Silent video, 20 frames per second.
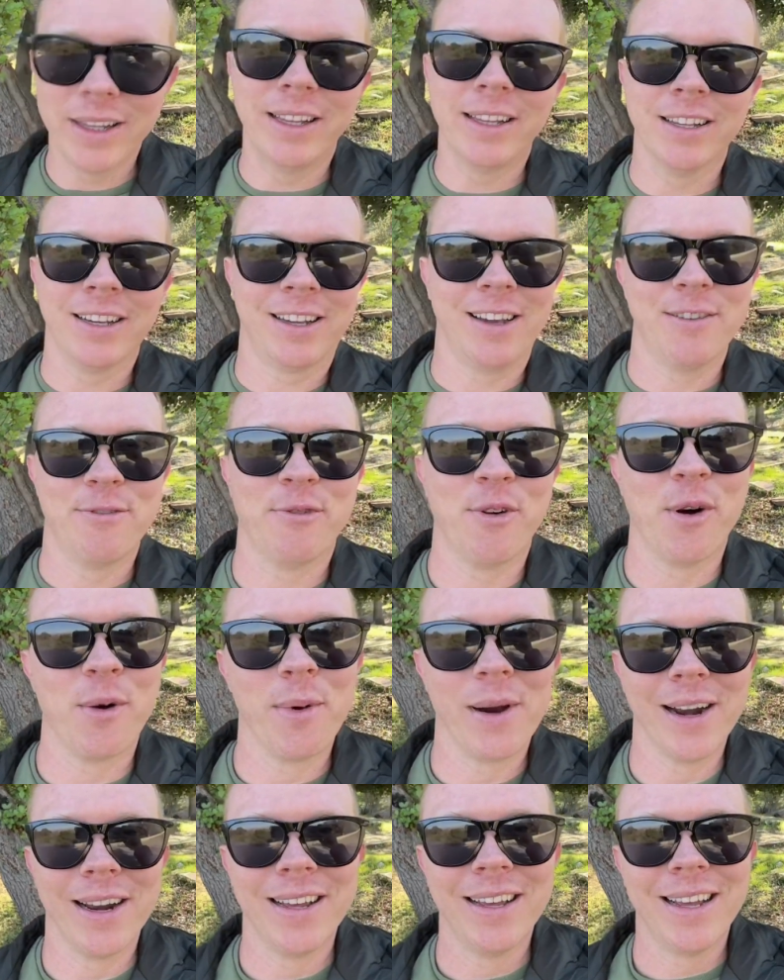looking
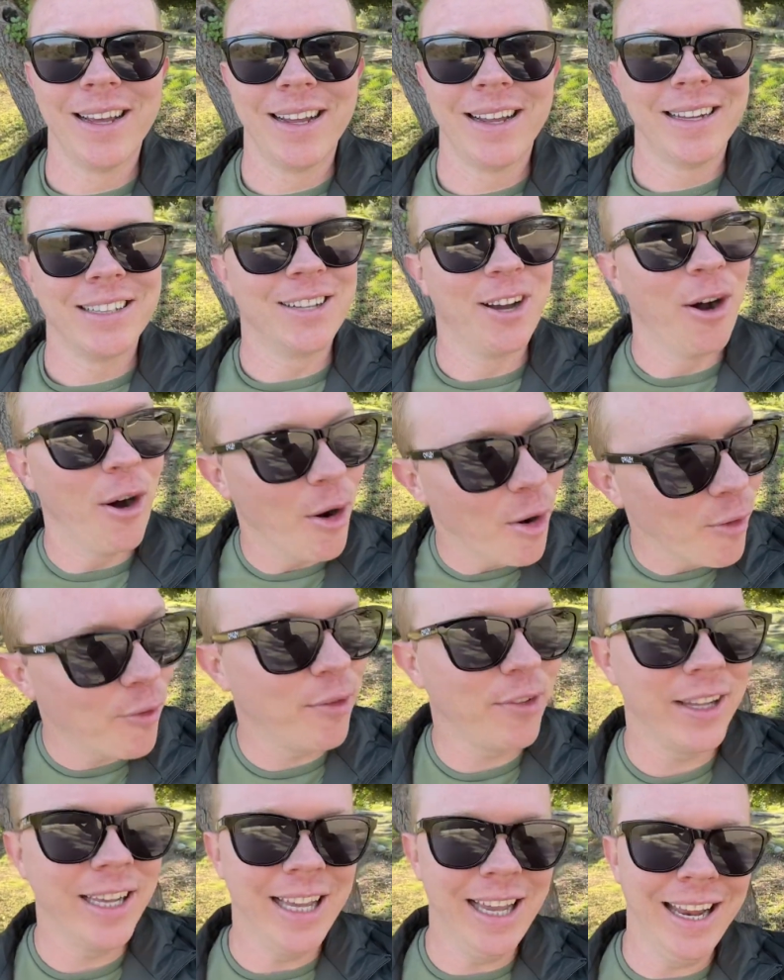forward to
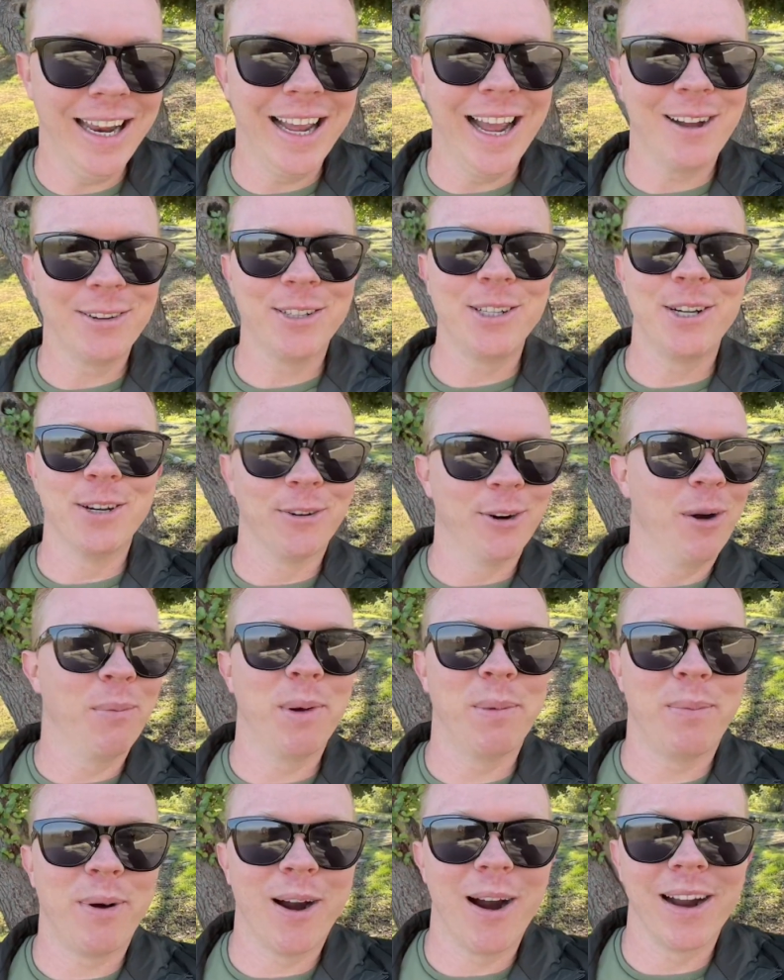hopefully getting out to
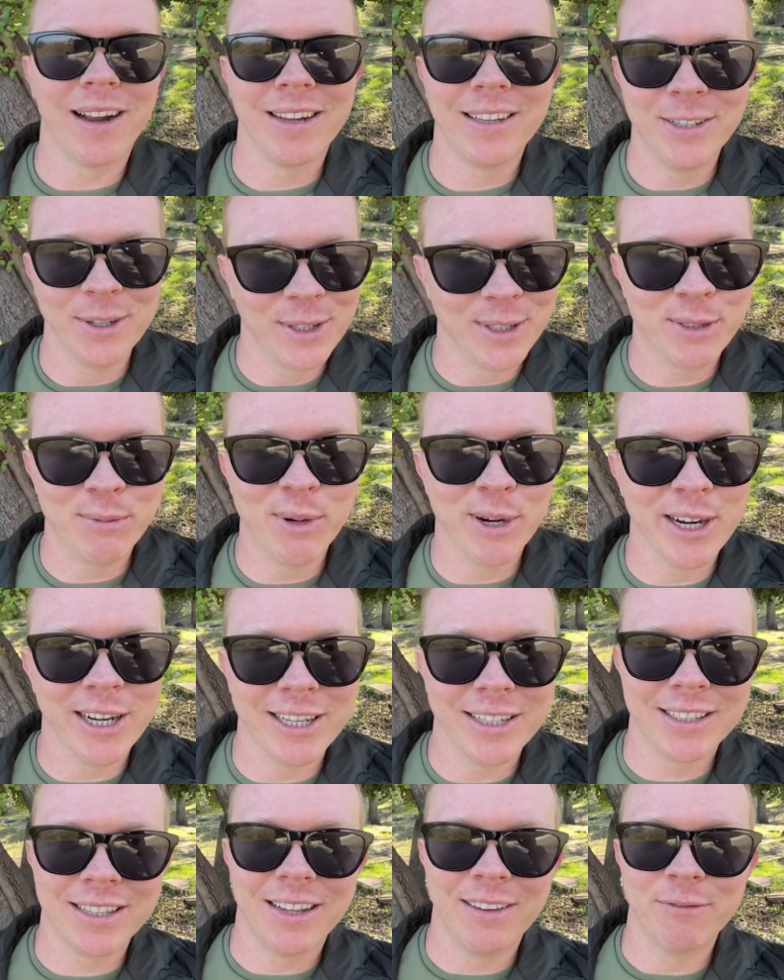Europa Park to
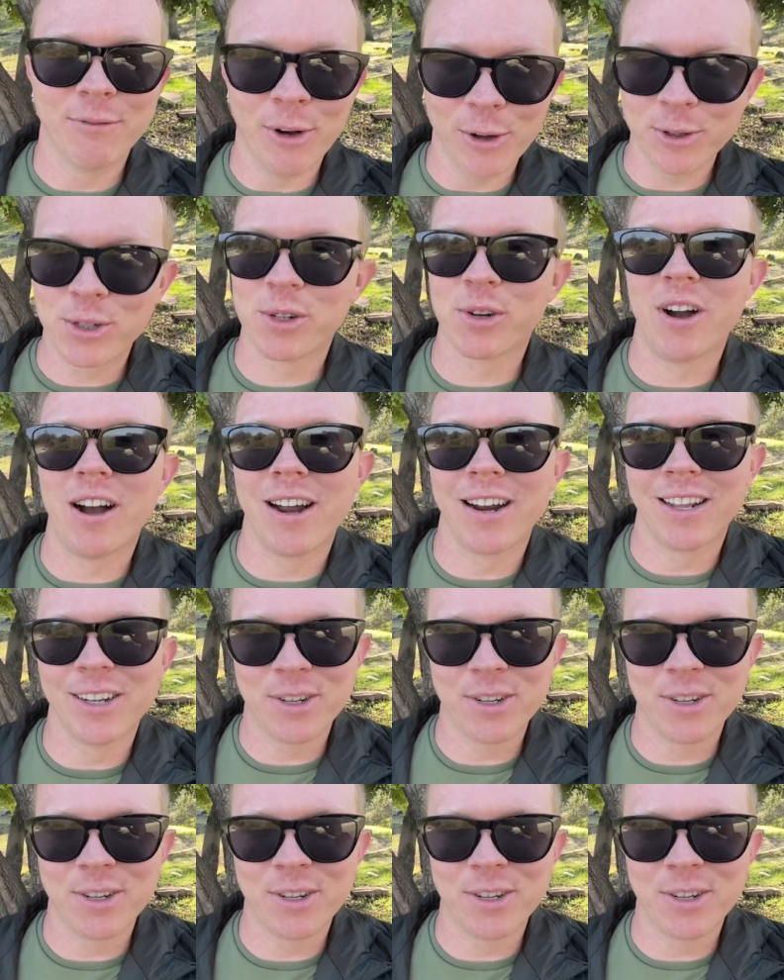experience Voltron in